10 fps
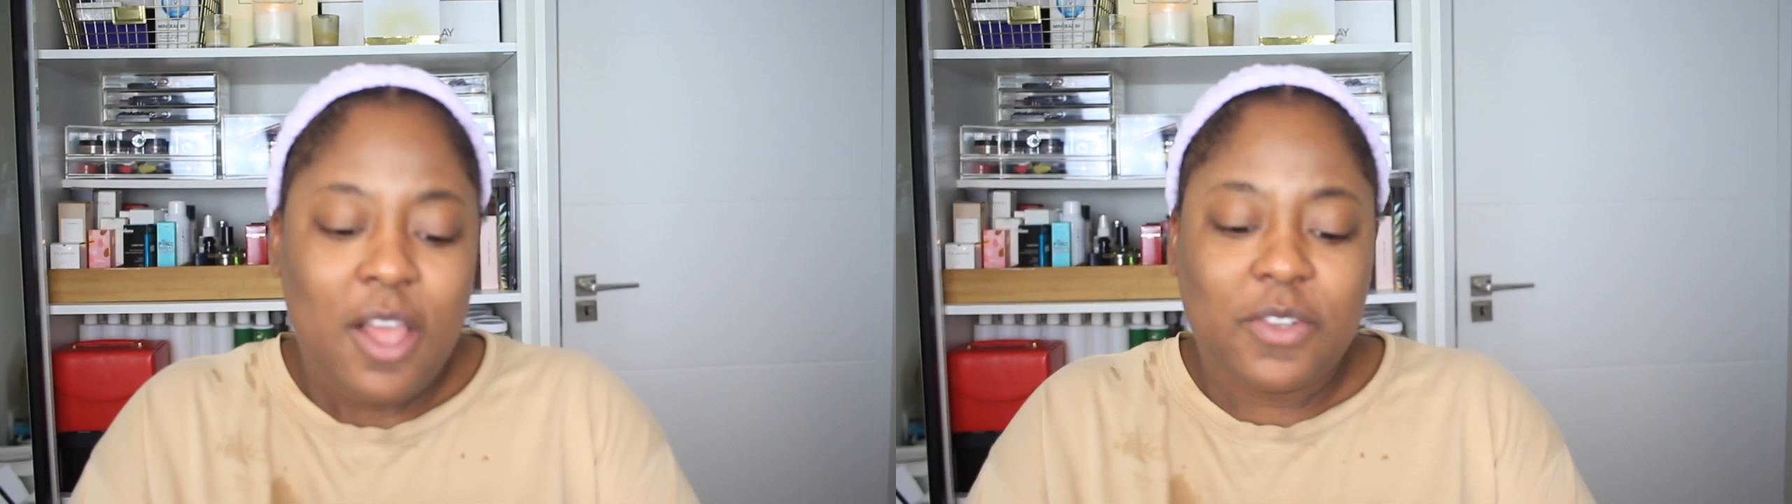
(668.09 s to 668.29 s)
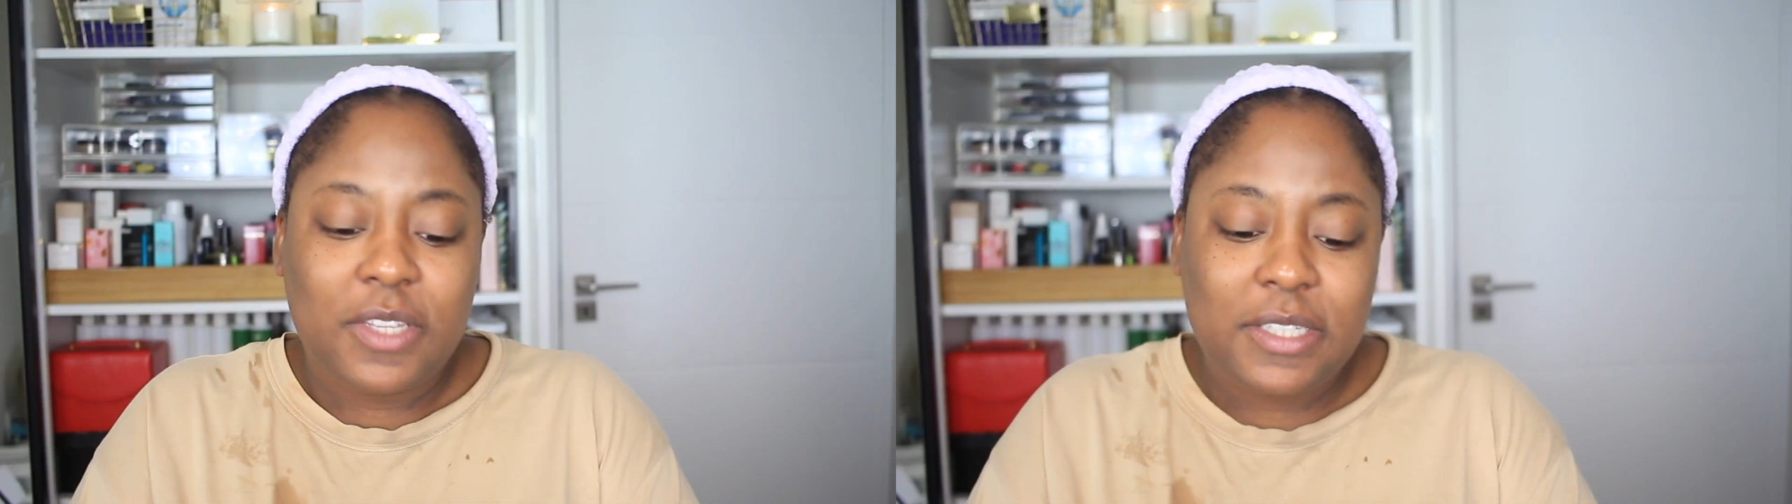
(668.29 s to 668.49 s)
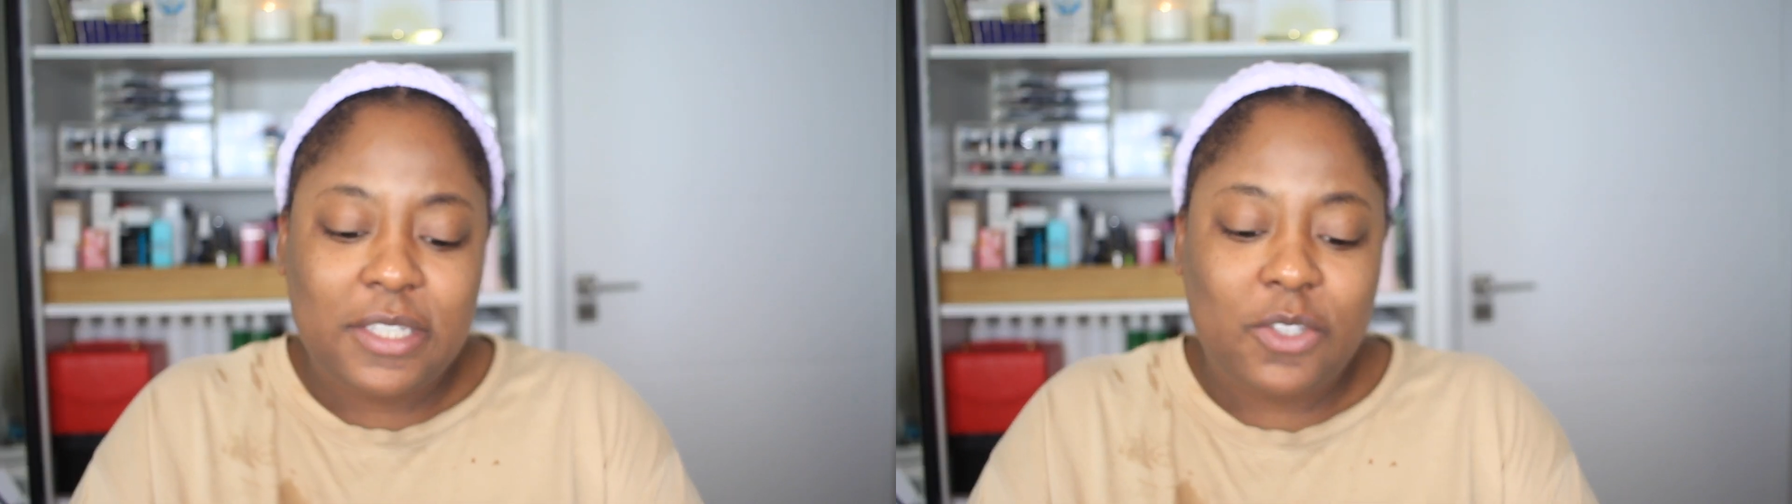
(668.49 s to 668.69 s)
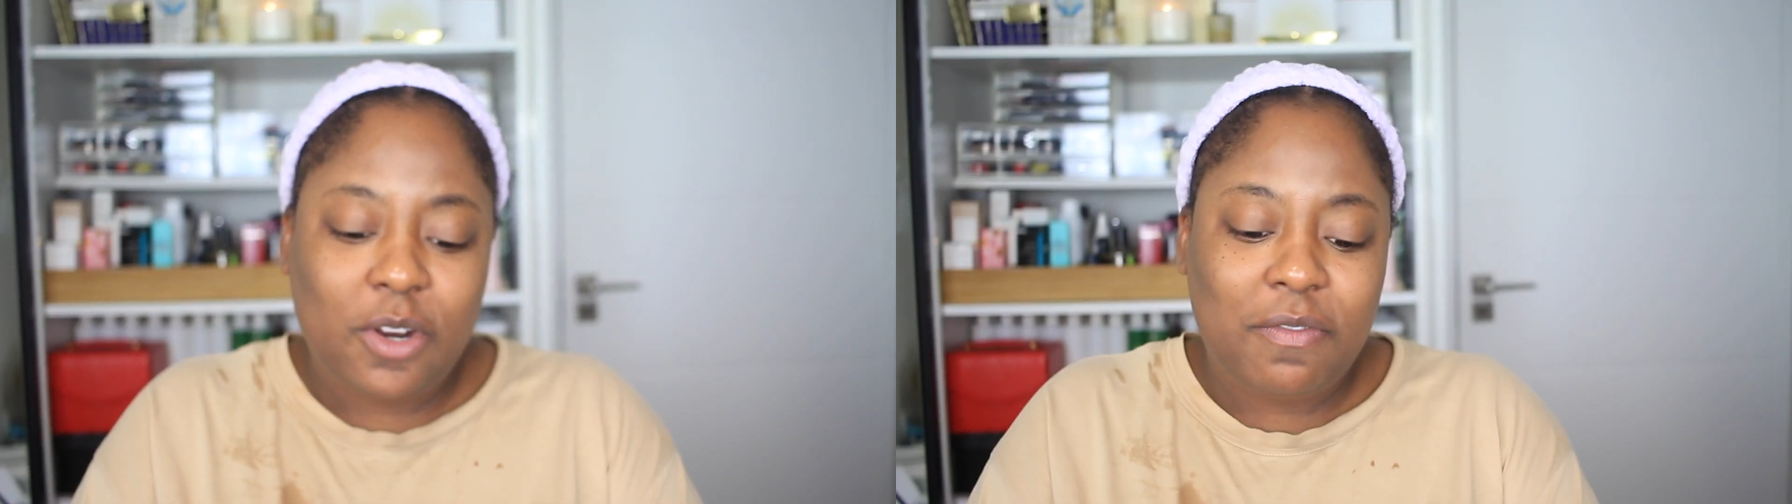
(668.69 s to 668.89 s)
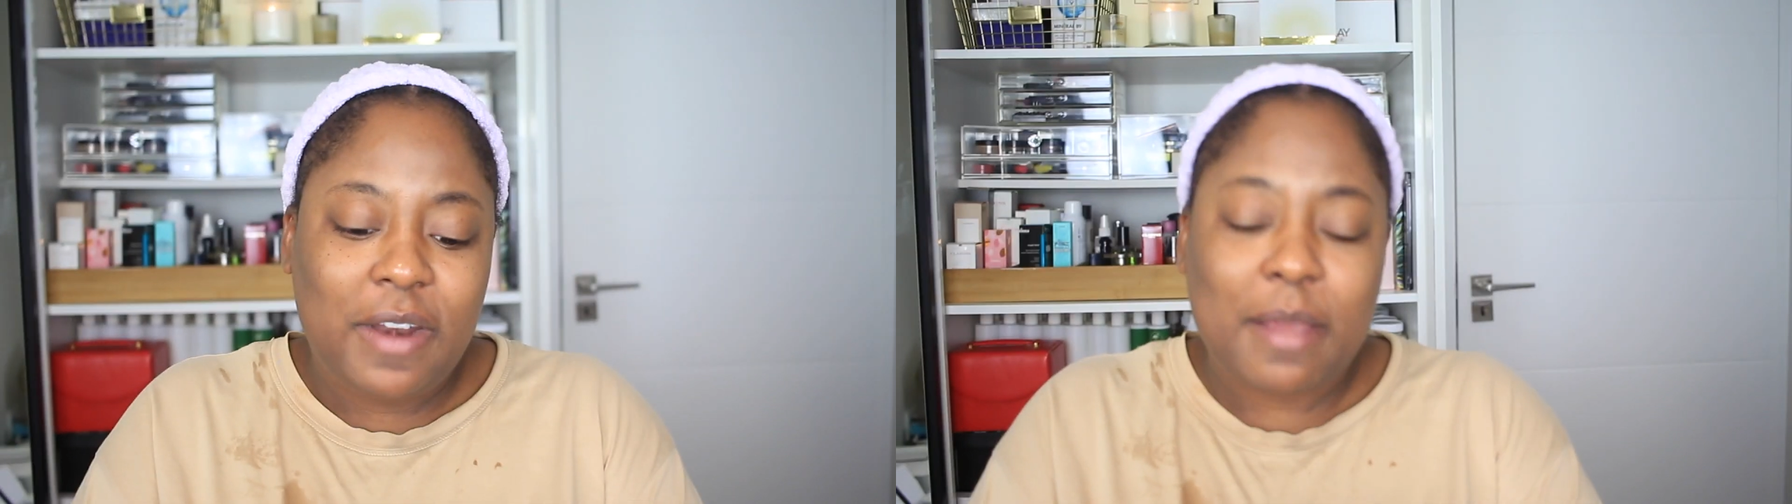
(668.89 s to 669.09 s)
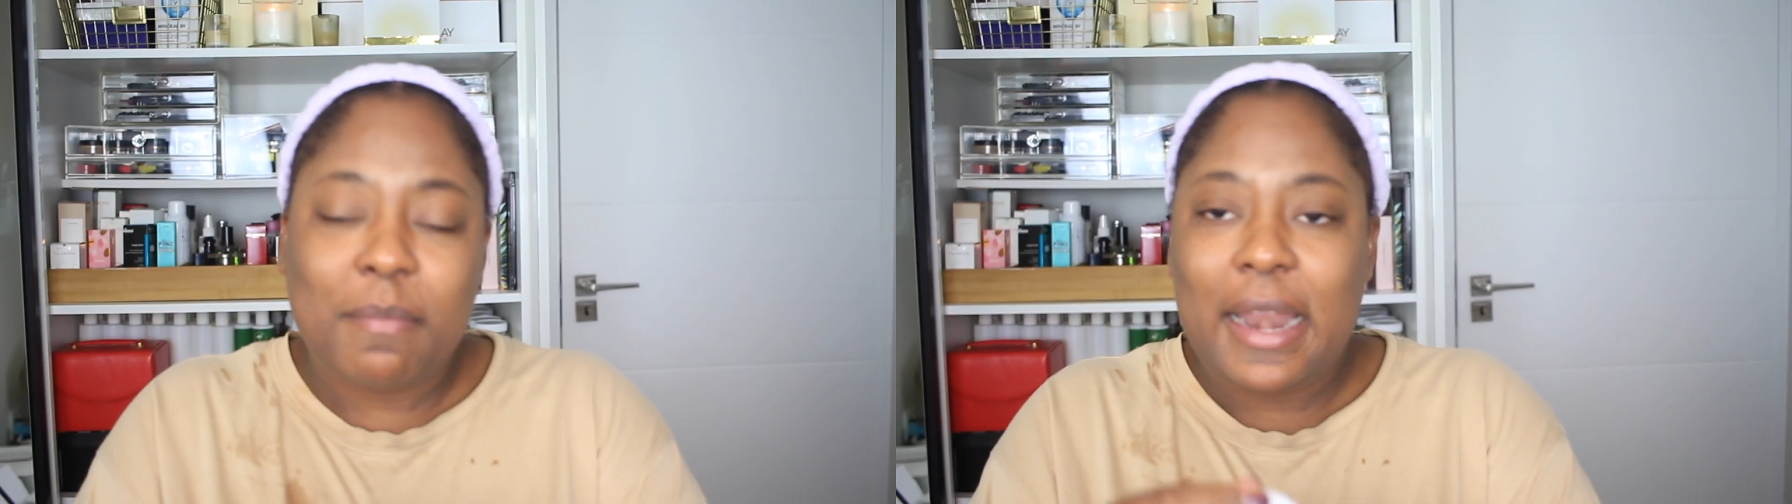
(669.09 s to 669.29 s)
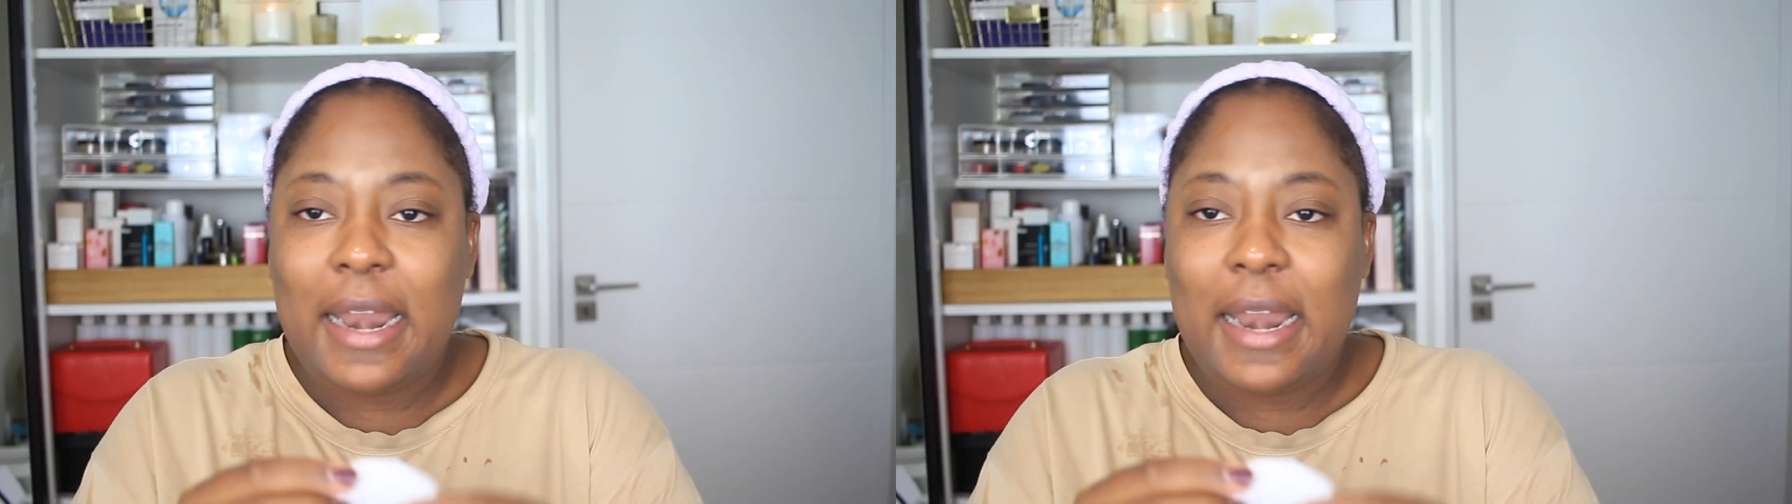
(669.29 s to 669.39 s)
So this is sort of like my